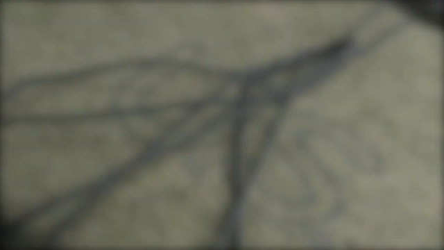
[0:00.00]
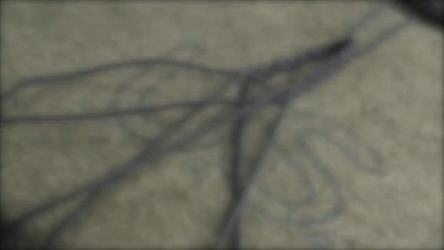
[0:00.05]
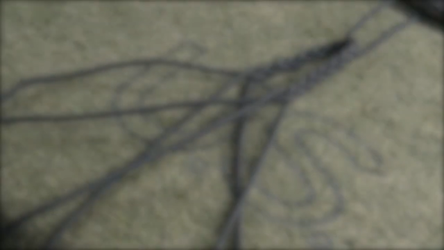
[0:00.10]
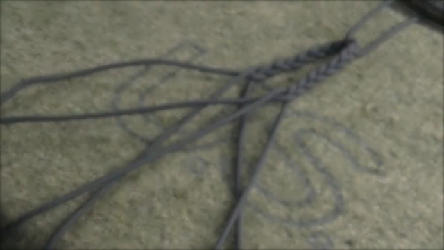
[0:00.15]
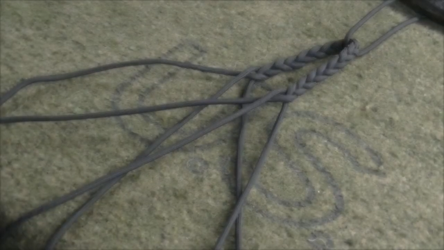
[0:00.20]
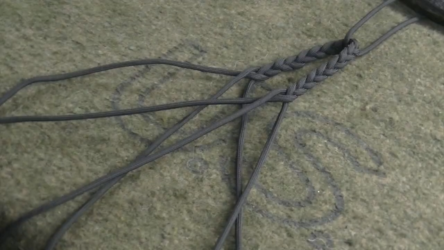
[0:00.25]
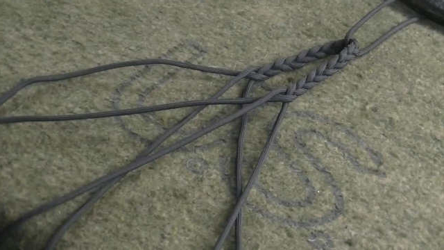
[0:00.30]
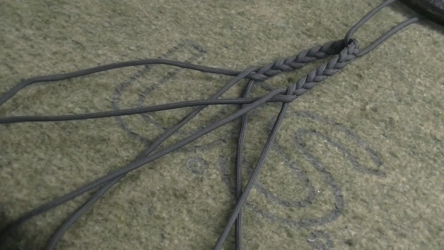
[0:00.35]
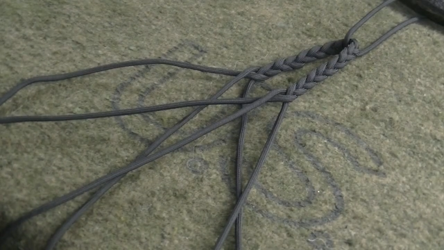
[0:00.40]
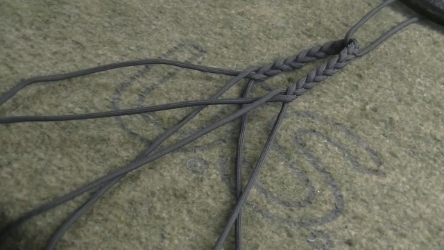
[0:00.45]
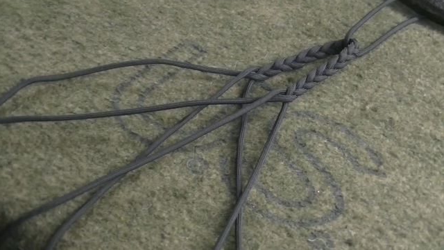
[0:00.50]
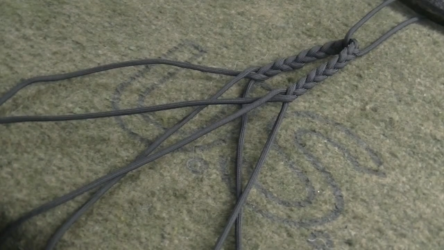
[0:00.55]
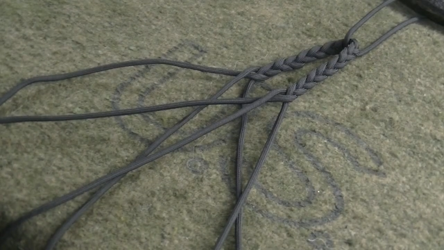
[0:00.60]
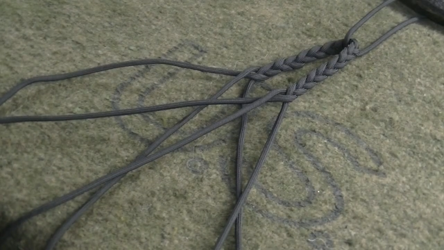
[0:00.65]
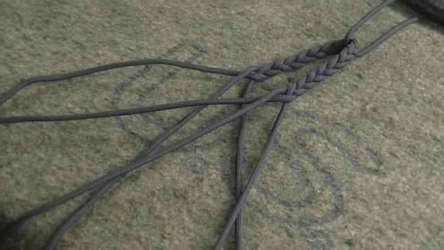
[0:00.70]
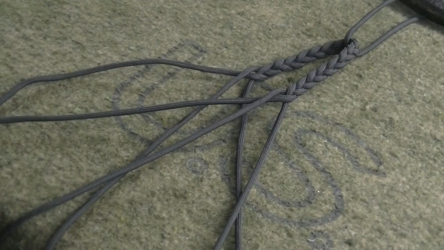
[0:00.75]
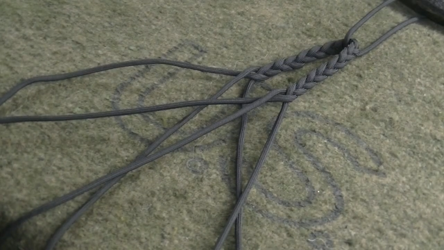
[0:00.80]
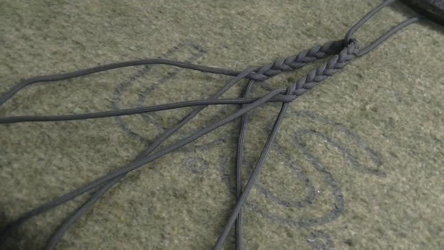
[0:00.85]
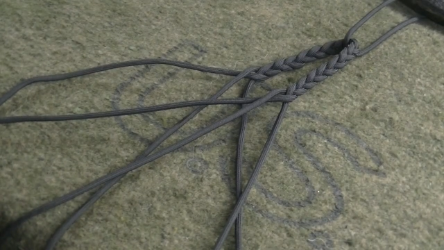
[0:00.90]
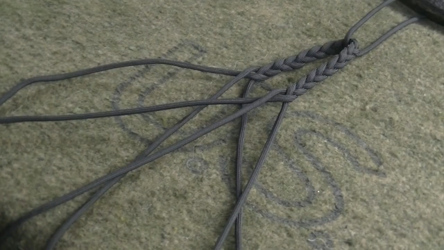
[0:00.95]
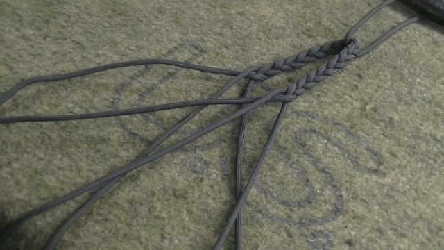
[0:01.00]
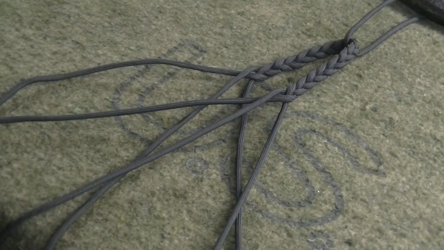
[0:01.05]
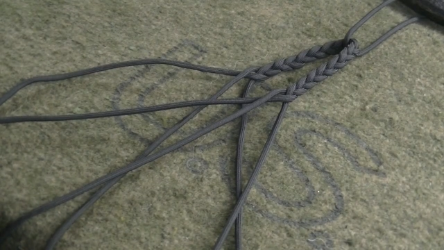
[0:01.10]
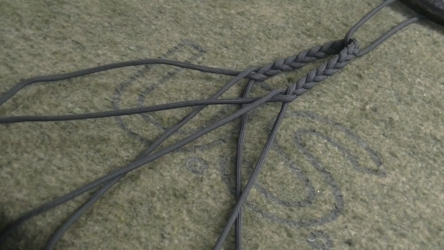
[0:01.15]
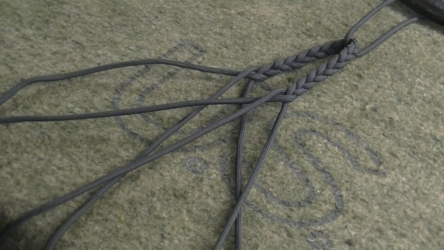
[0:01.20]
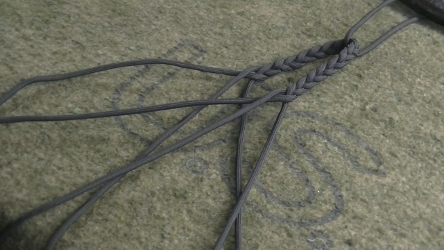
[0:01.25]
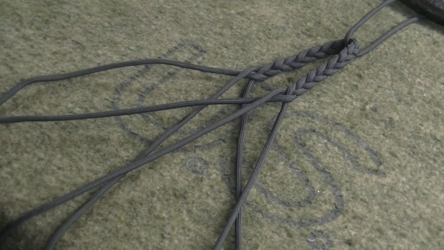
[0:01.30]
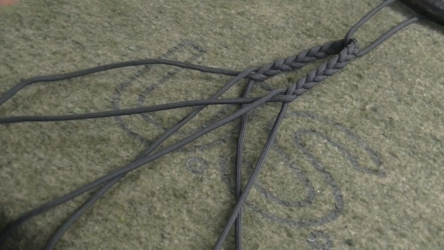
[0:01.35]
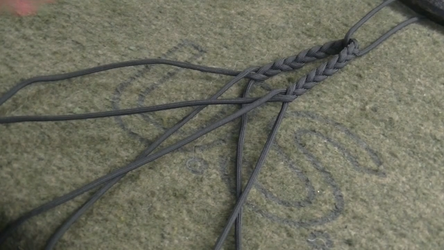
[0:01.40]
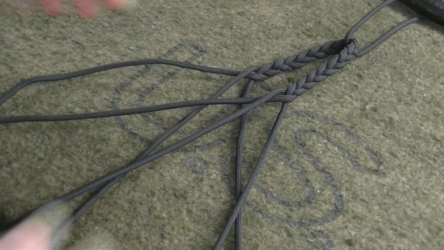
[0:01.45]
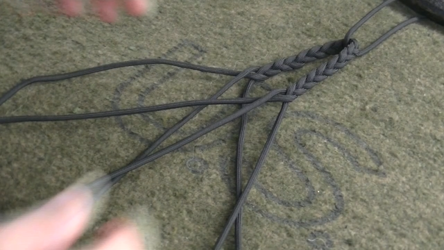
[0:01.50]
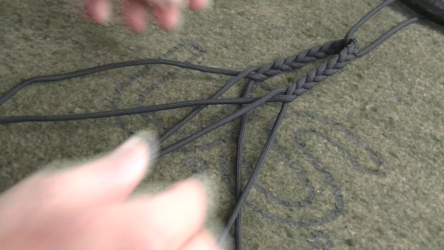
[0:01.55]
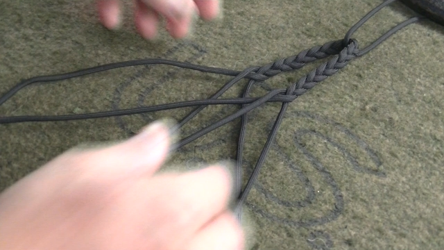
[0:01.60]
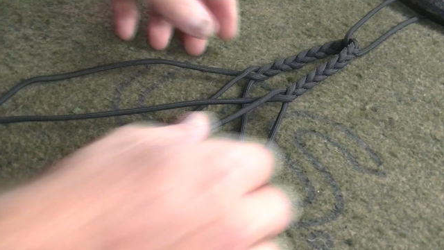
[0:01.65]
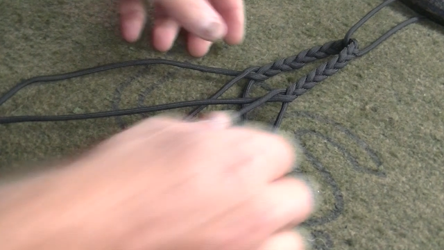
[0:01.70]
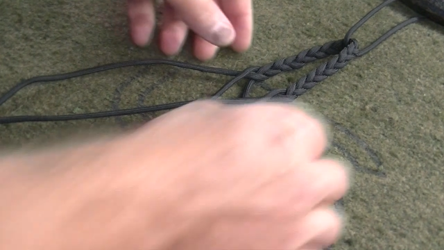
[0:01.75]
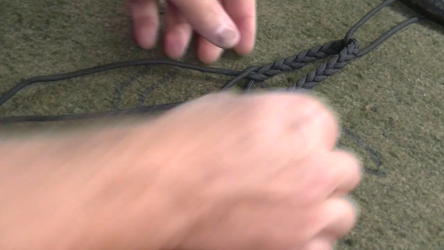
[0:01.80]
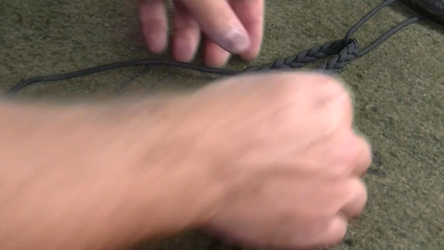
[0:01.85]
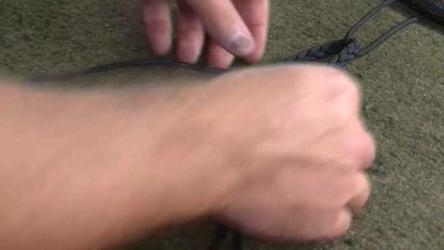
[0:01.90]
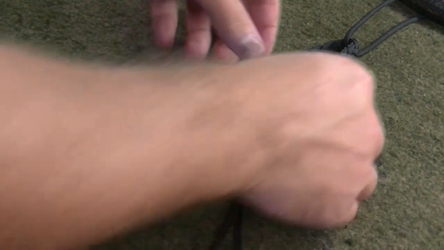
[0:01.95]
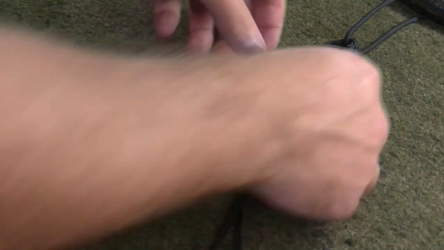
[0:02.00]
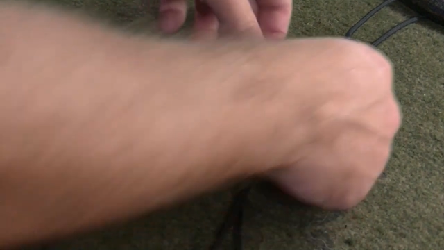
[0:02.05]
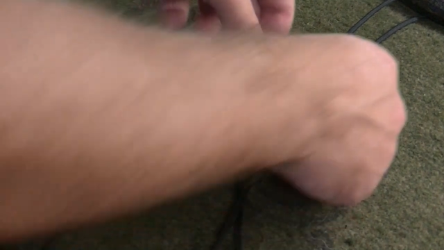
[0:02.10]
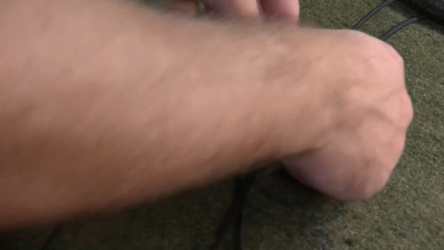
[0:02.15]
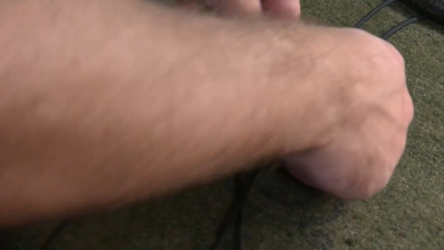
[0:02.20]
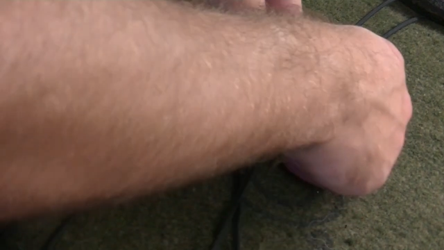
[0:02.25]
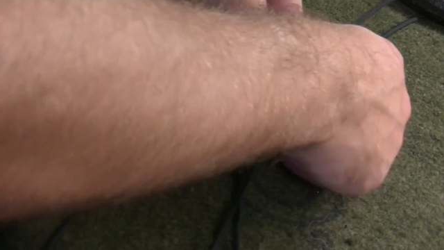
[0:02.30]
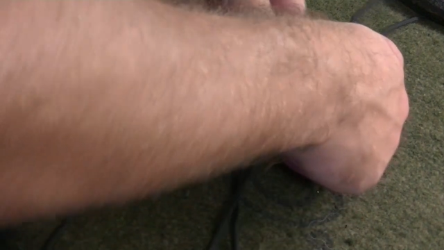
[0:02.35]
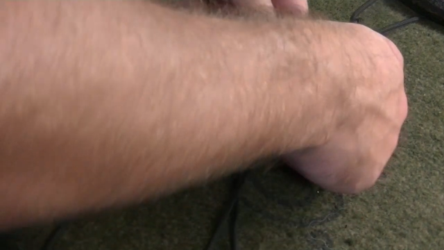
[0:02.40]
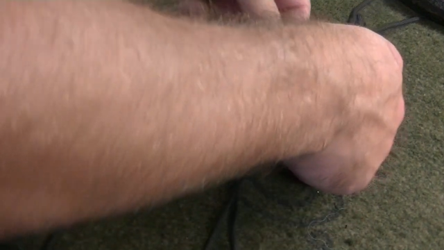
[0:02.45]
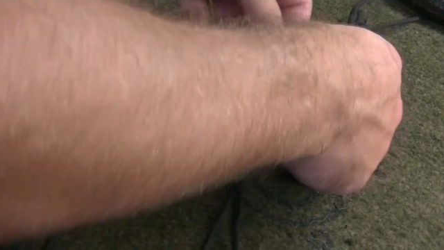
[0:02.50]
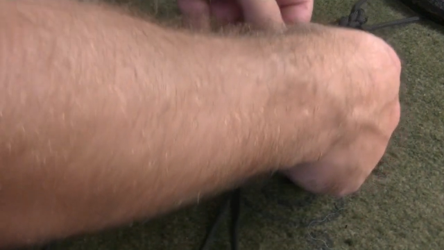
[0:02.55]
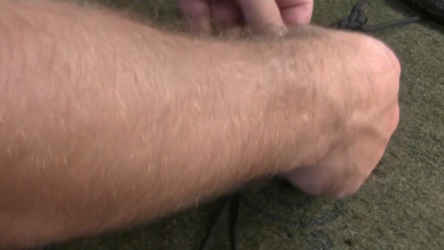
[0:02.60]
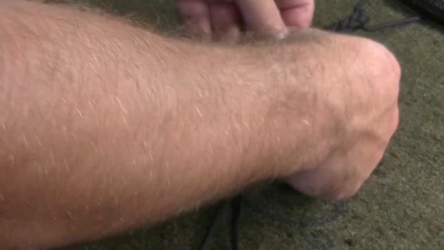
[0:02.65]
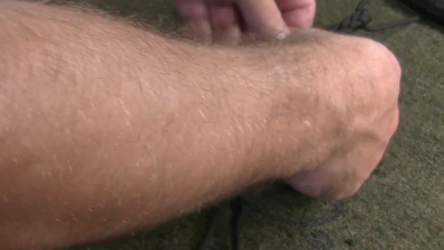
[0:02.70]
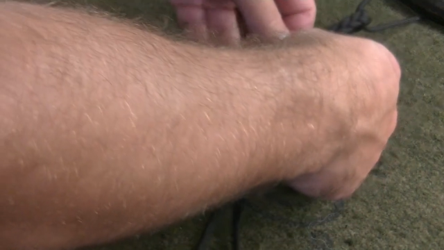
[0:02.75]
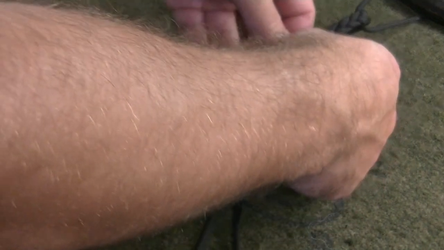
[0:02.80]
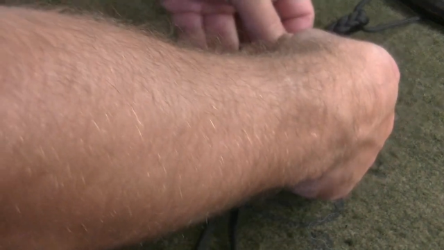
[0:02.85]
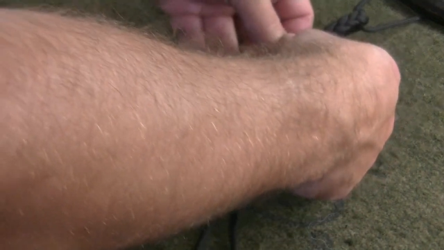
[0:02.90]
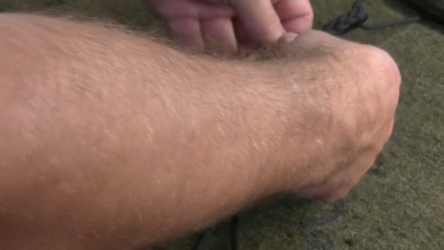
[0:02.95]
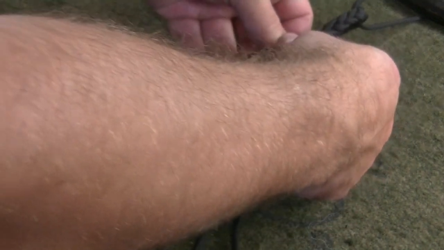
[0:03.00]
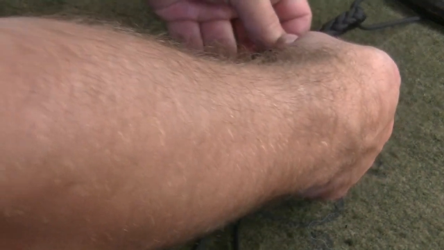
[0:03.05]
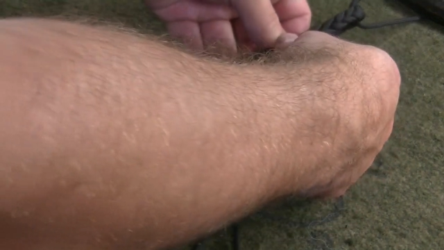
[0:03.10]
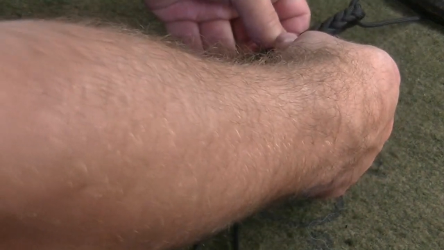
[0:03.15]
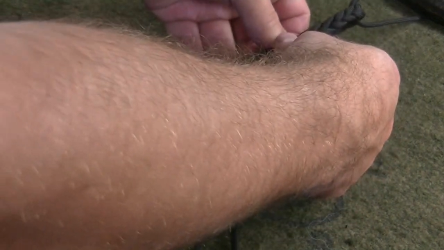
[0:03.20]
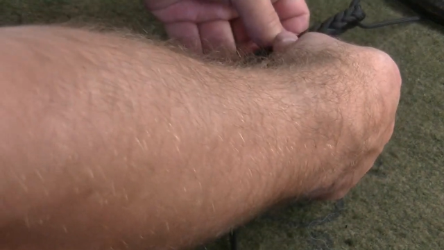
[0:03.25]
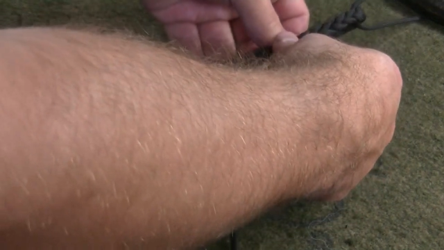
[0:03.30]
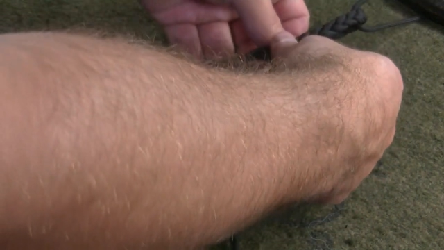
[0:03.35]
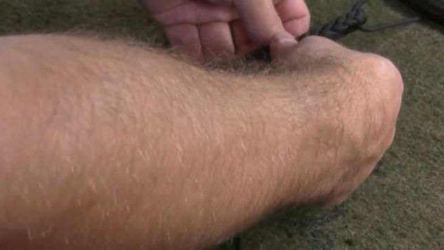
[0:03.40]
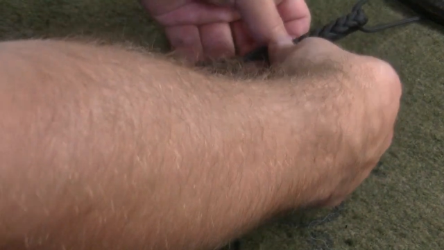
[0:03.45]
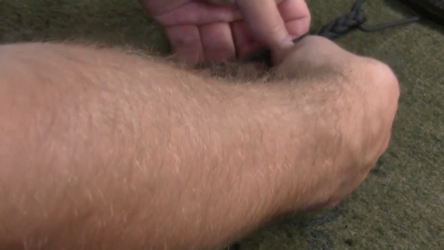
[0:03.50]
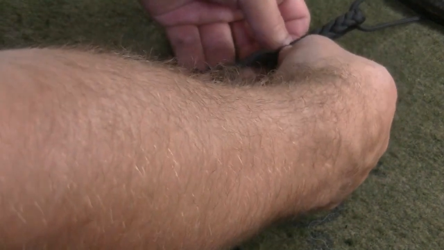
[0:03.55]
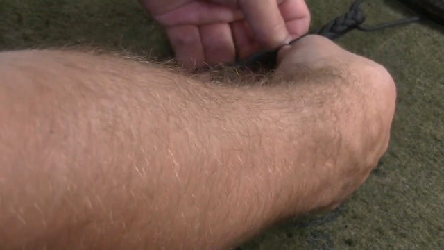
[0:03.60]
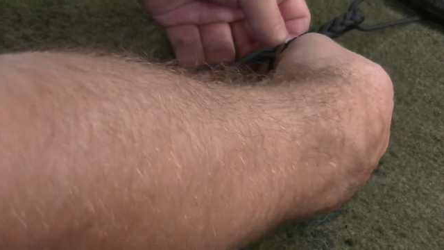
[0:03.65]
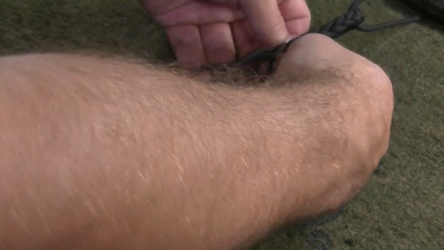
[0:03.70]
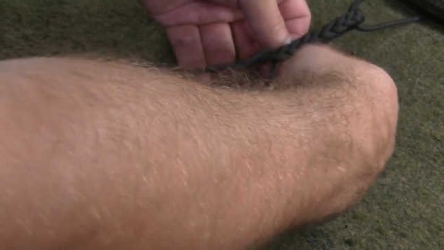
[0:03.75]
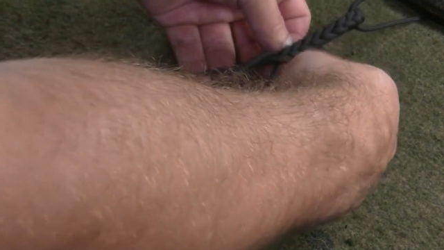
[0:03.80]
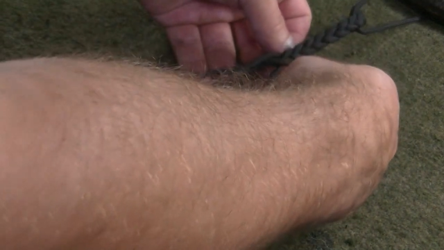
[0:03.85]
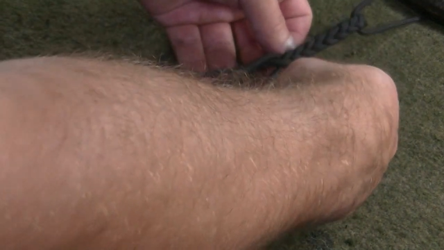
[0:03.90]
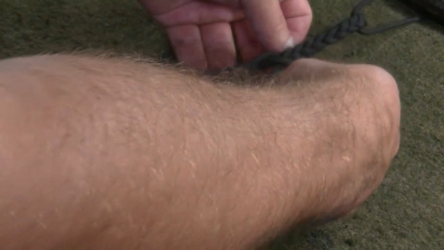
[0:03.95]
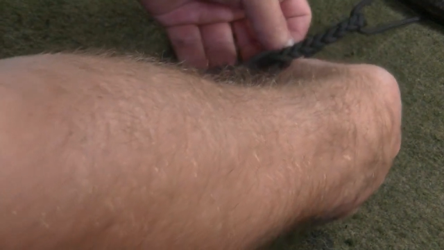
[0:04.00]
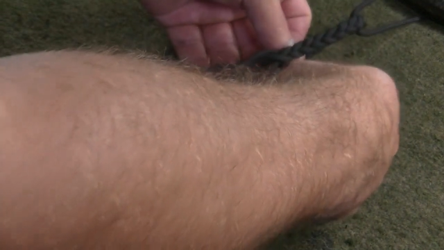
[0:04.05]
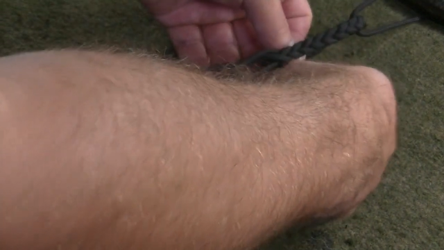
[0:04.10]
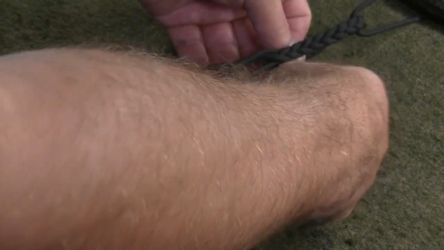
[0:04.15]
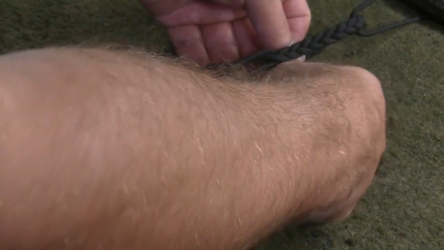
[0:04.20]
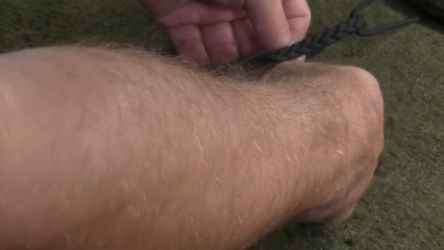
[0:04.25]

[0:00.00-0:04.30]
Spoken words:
Nobody's mouth can be seen.